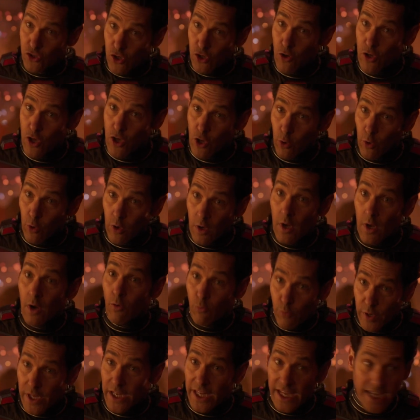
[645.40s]
be anything. It
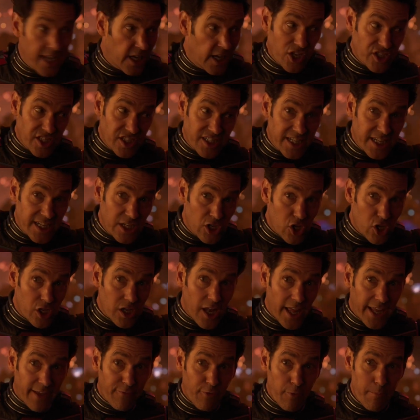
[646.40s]
doesn't matter.
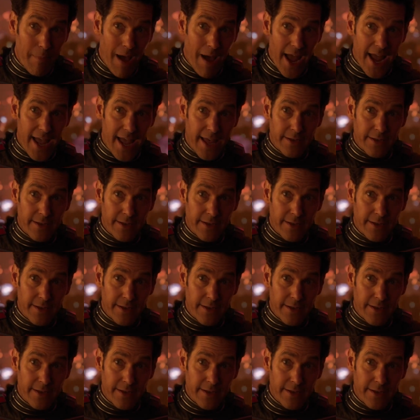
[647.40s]
It's just all